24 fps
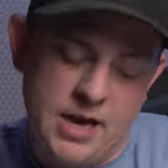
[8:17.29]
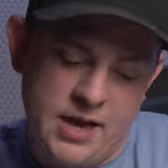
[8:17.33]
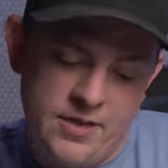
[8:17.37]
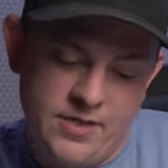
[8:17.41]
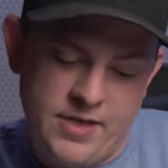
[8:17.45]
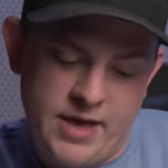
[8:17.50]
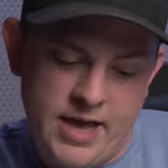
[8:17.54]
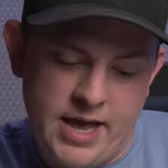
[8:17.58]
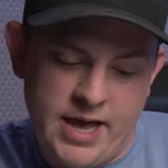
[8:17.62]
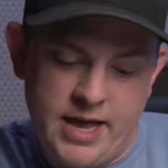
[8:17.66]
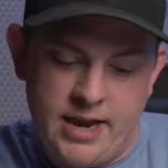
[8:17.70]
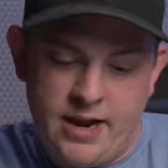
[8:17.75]
And
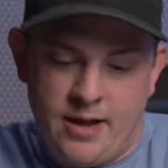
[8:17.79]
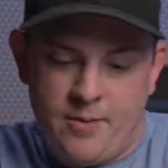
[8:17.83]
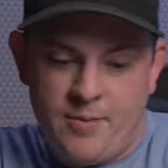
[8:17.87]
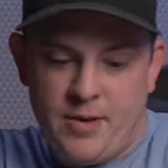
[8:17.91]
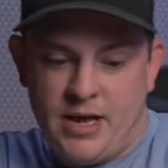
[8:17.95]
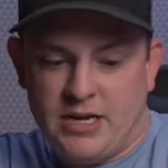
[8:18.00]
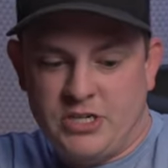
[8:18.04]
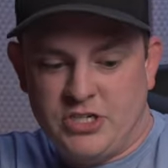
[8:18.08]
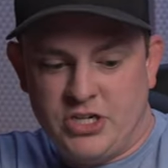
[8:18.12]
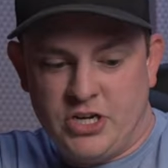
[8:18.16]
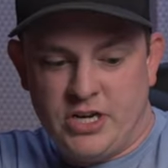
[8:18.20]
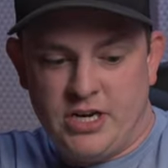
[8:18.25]
then I'm
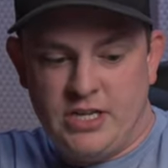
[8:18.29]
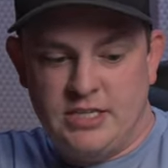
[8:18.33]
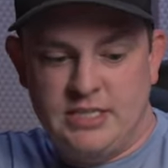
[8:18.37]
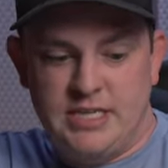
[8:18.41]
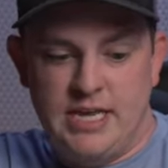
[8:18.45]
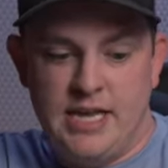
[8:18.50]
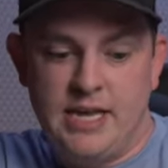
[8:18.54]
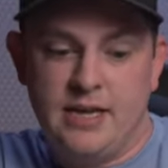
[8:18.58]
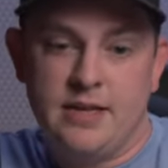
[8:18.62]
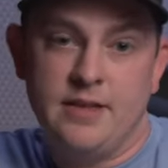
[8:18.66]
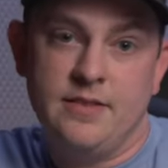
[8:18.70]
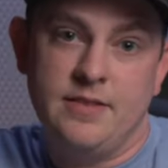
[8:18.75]
actually gonna
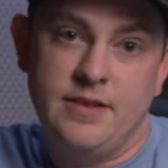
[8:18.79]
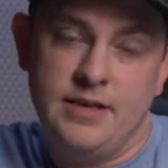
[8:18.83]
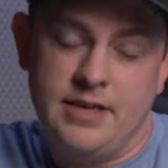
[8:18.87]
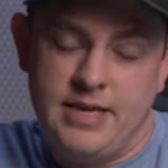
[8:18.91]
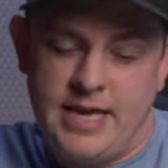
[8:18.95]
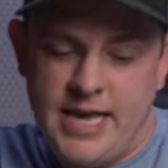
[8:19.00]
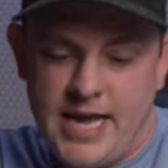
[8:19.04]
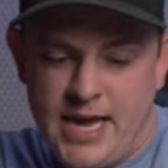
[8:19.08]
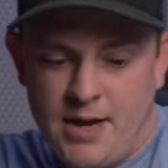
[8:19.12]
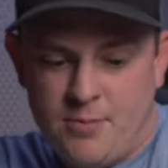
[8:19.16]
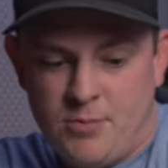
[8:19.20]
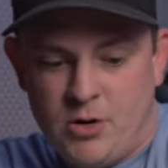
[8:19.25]
take the
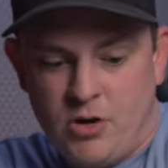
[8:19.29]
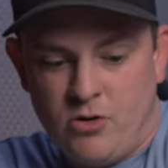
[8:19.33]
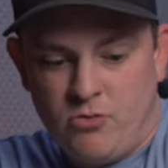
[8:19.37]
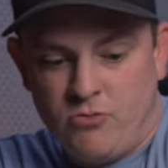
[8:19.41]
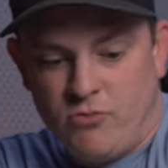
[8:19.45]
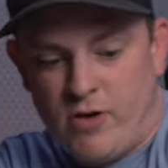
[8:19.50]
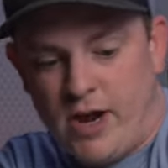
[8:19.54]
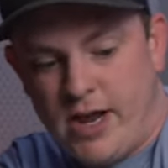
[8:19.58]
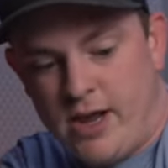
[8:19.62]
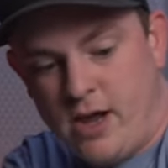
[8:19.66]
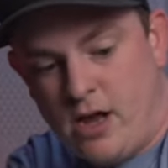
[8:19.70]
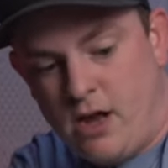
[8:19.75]
camera
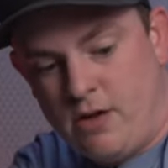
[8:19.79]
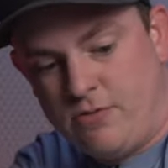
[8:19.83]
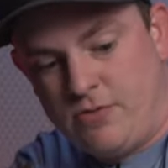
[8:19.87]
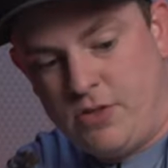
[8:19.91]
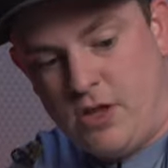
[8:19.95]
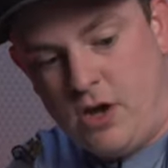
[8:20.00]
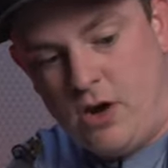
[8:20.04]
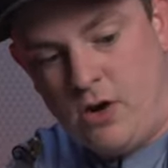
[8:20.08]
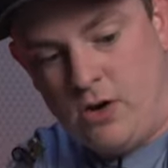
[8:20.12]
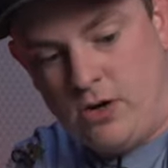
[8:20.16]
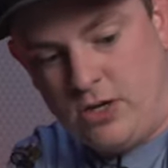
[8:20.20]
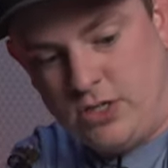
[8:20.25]
right off
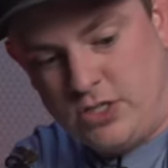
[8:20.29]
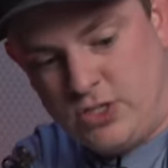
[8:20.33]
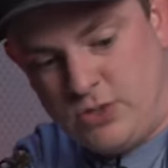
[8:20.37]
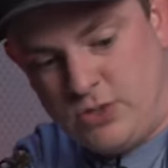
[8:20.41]
the Arca